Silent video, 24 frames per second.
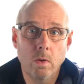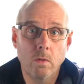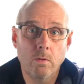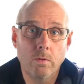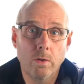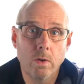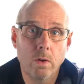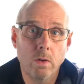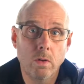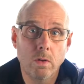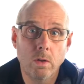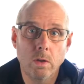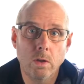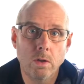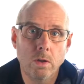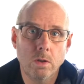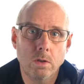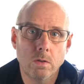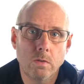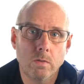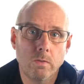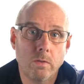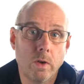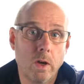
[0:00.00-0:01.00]
follow
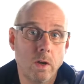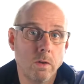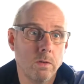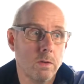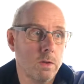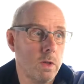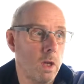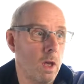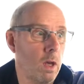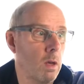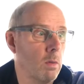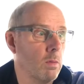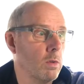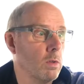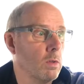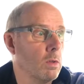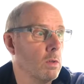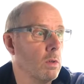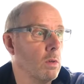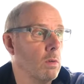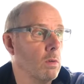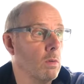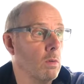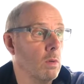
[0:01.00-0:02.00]
these 5 steps.
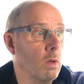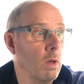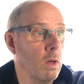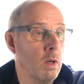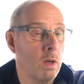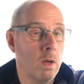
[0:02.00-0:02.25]
So